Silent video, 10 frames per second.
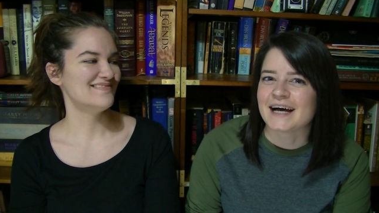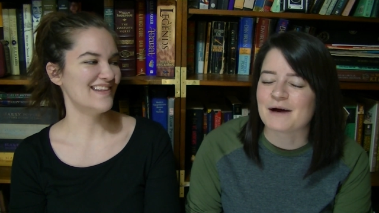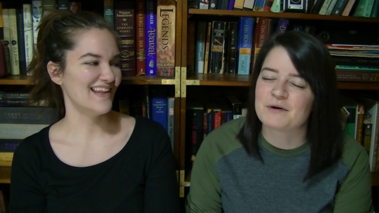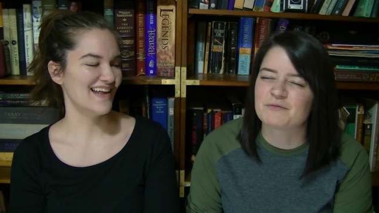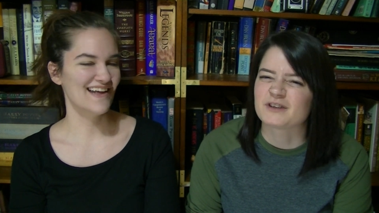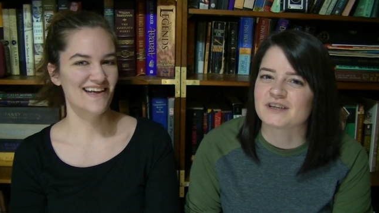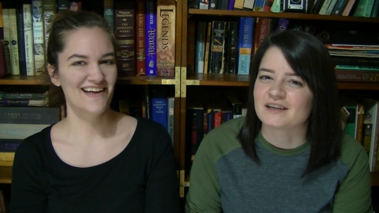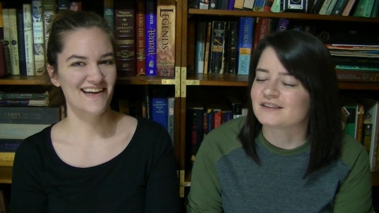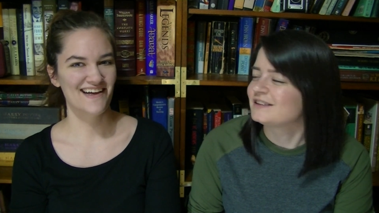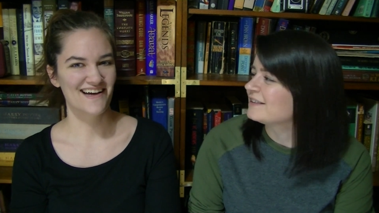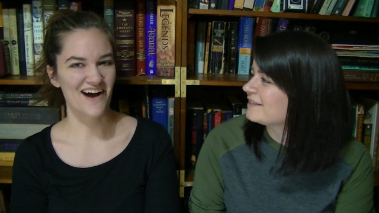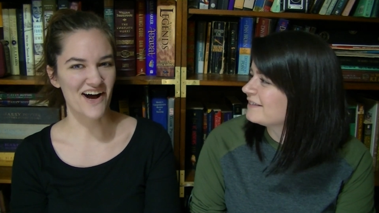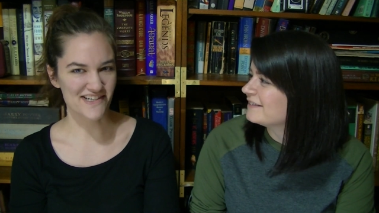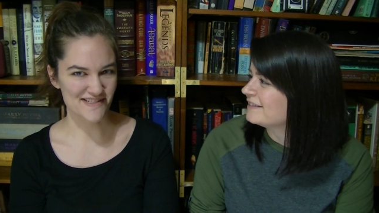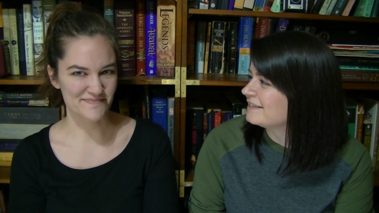Speaker 1: I'm up for a challenge.
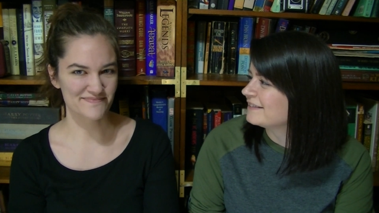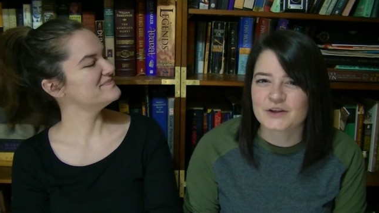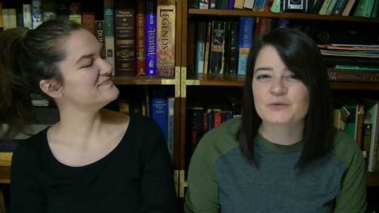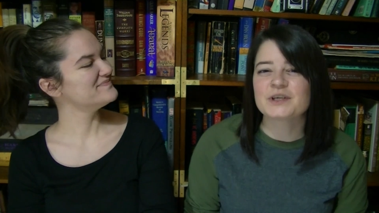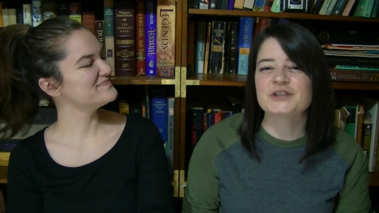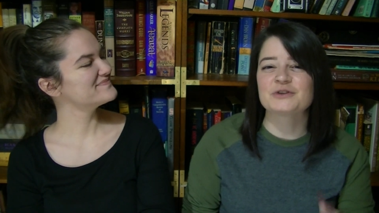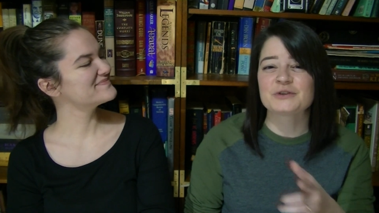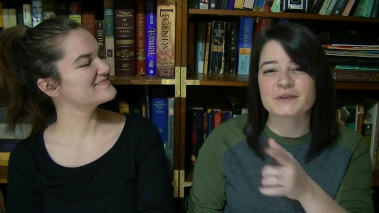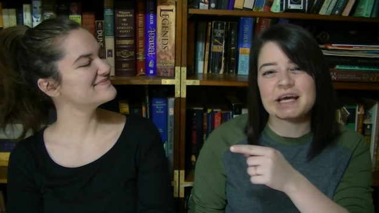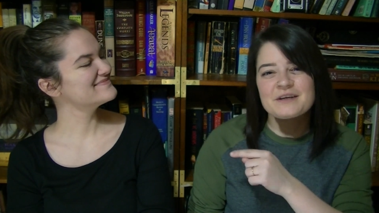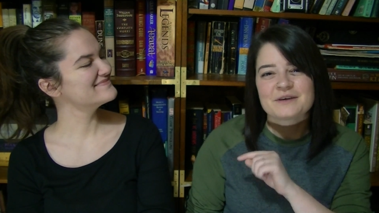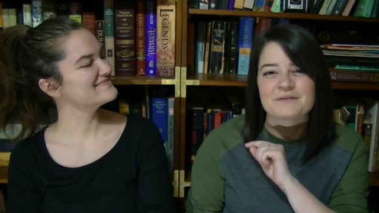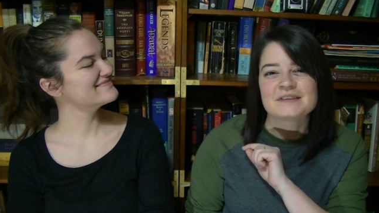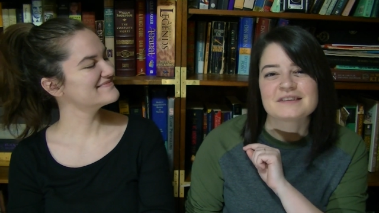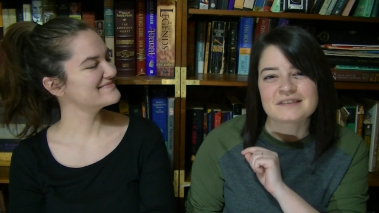Awesome. The original creator of
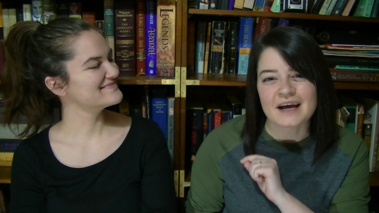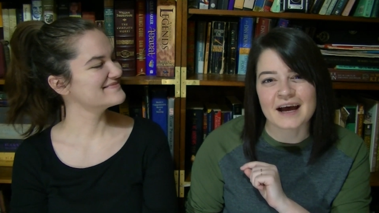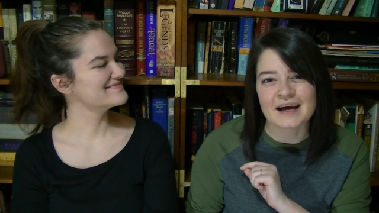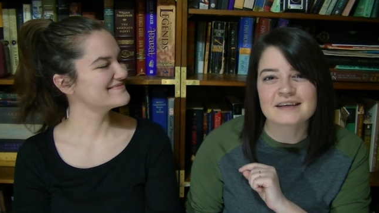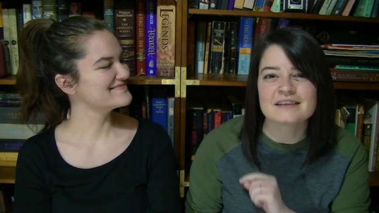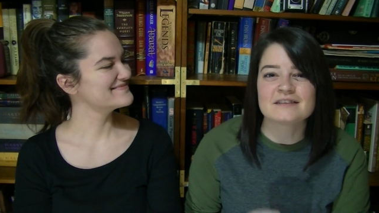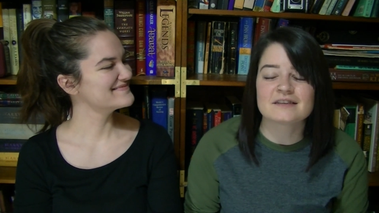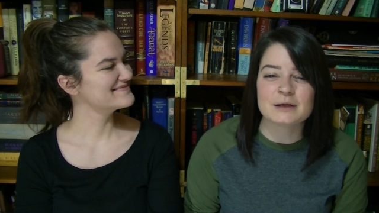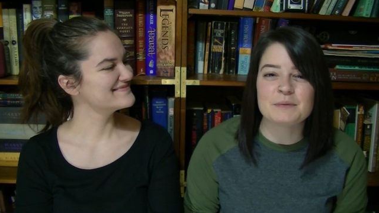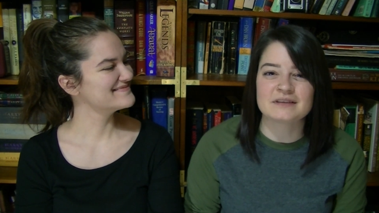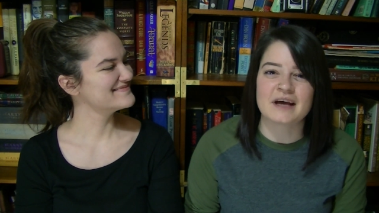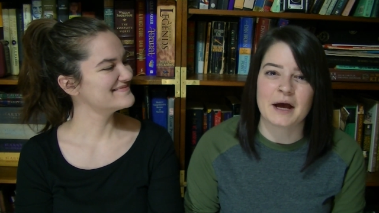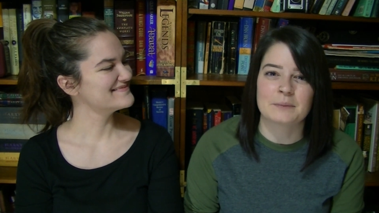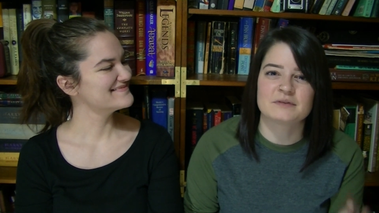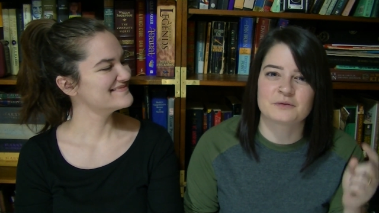this tag is Keeping
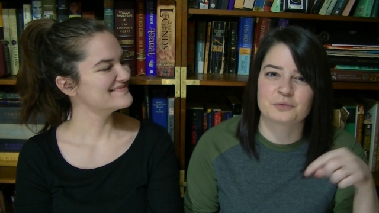Tabs, and